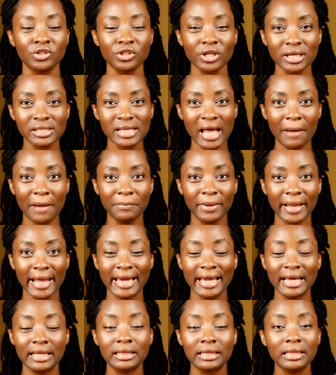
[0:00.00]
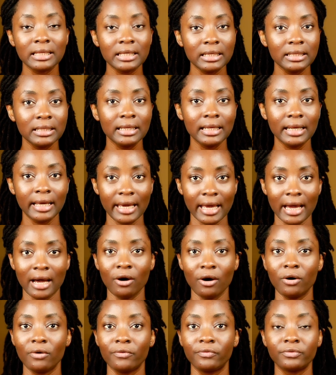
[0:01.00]
just apply a thin layer
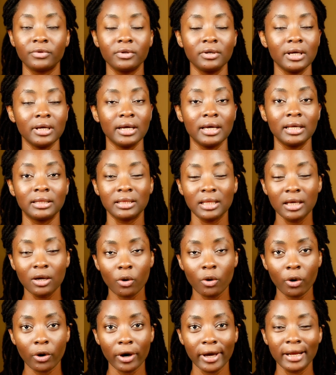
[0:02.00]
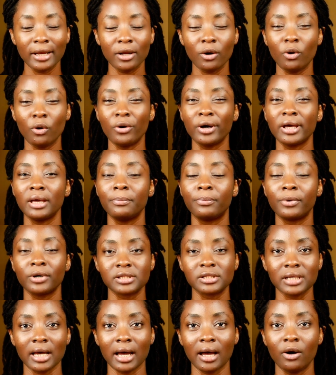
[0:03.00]
of a thick oil or a
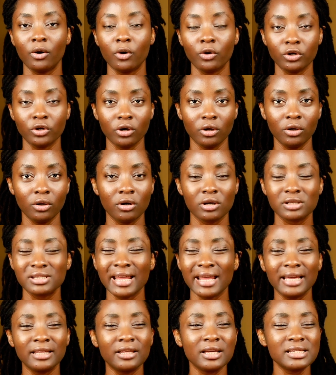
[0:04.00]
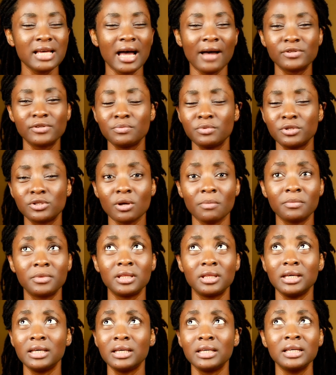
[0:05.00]
butter on your locks. Like, it doesn't have to be
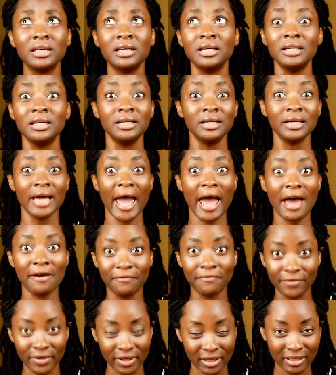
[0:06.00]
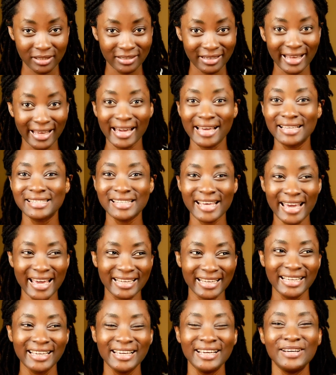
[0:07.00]
something heavy. Like I
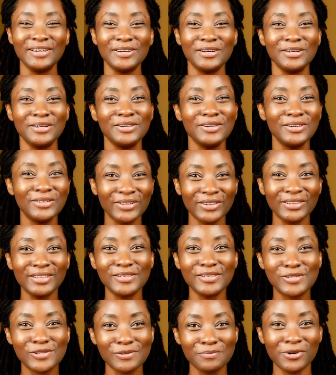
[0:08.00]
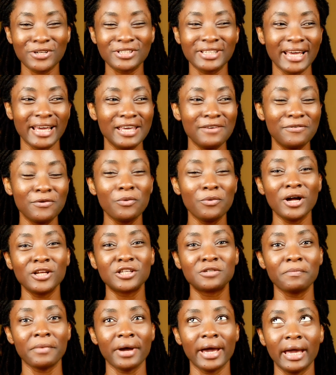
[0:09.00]
said, you don't need too much. Like if you
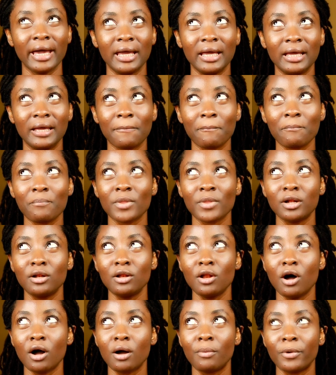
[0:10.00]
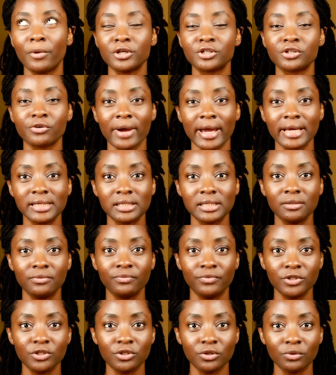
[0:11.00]
watch my lock
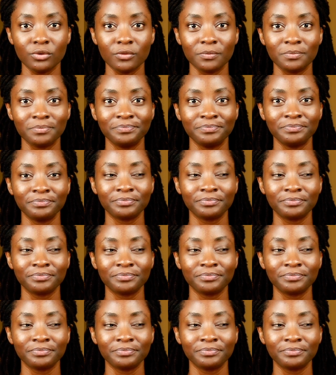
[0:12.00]
moisturizing video,